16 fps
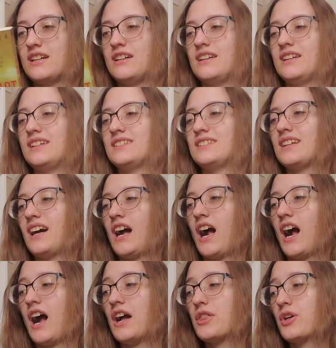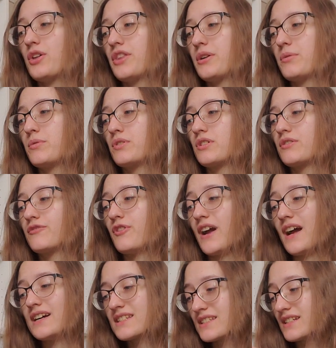And I thought they were
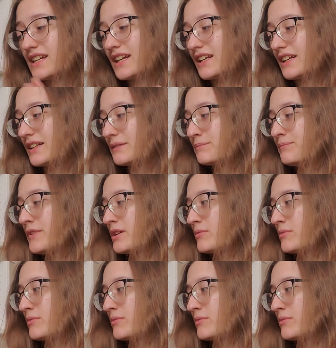fascinating,